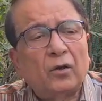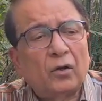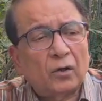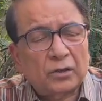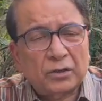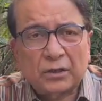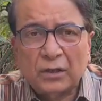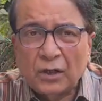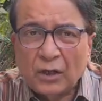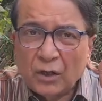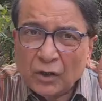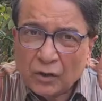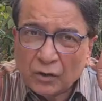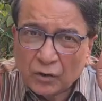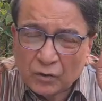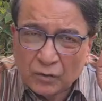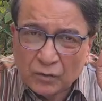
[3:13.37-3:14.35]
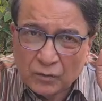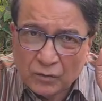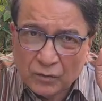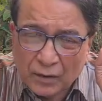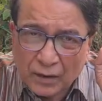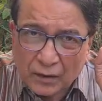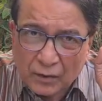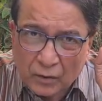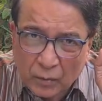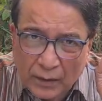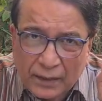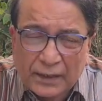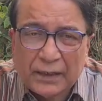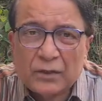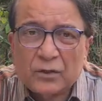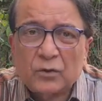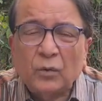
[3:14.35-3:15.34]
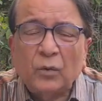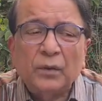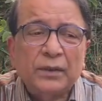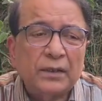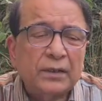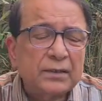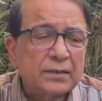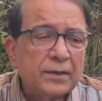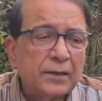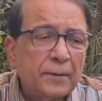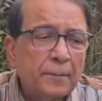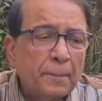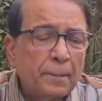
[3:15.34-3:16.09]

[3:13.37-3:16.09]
lost 20 soldiers.